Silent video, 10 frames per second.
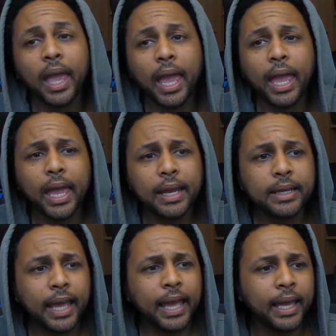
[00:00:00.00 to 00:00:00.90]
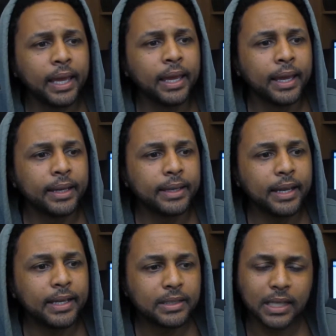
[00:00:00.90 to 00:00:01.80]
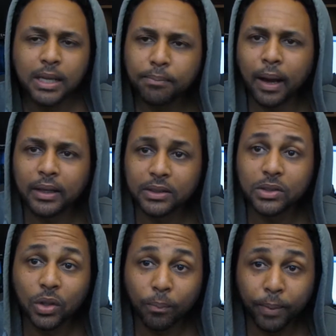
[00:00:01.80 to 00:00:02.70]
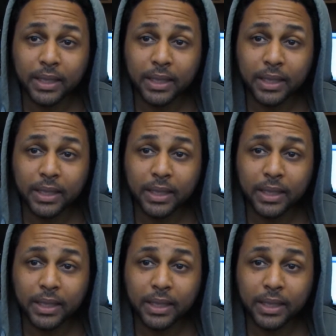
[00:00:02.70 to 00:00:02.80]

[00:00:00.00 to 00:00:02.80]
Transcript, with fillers: and that that these Steam boxes are